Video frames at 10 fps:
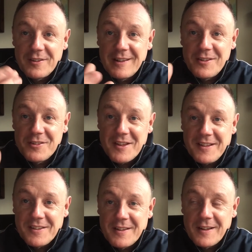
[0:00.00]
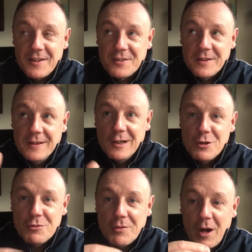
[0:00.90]
listening to this,
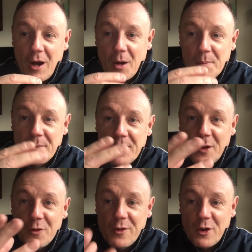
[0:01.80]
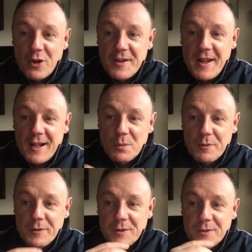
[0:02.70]
those that connect
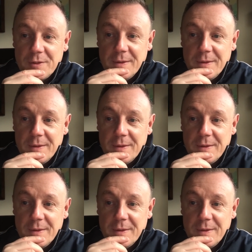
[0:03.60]
with us.